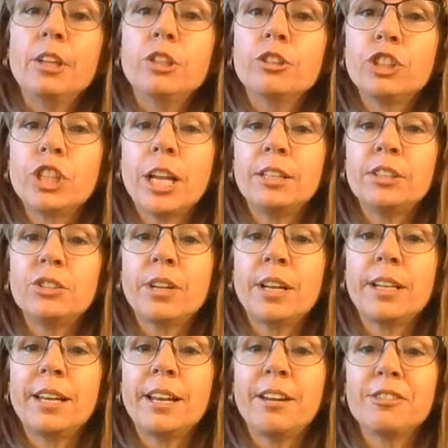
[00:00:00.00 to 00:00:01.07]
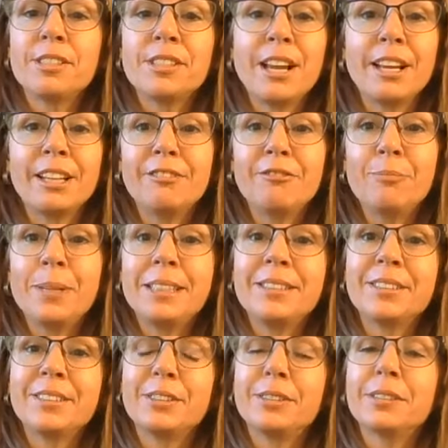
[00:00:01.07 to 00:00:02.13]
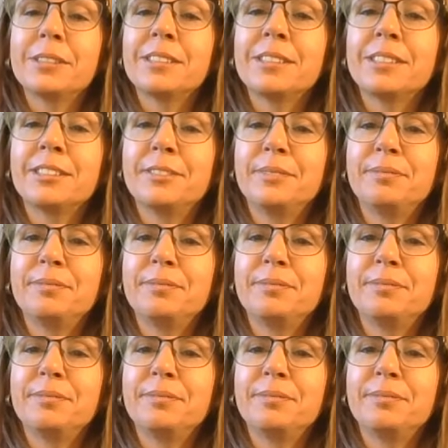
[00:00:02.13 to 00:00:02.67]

Your challenge right now is Nine of Pentacles.